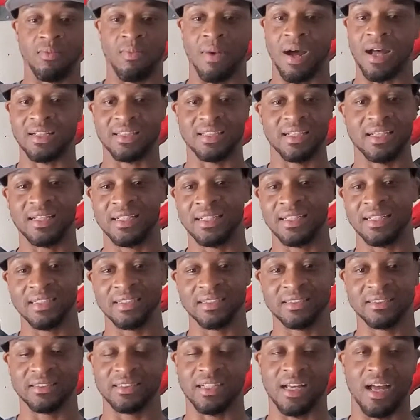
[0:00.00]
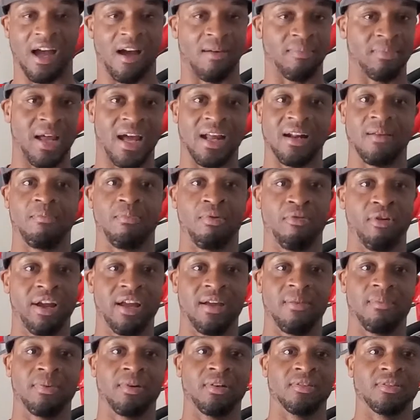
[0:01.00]
My thing is, I'm not a
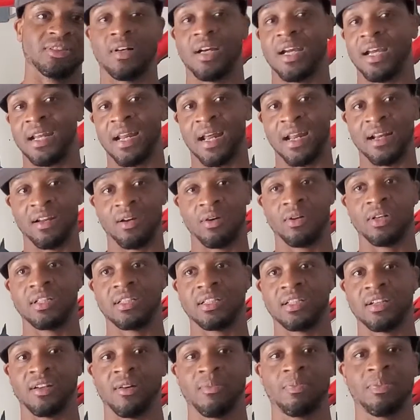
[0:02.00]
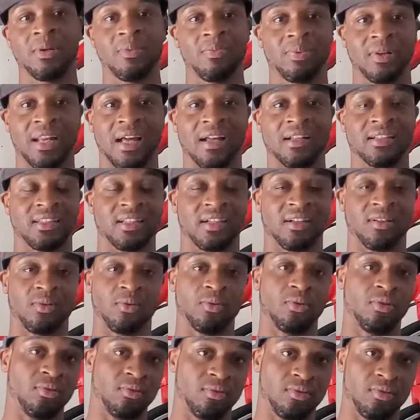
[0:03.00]
brand person, and I know that there are people out there
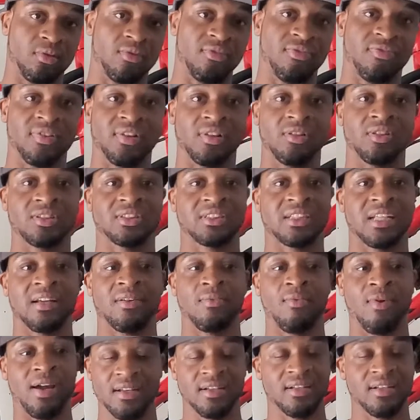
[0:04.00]
who feel the same way.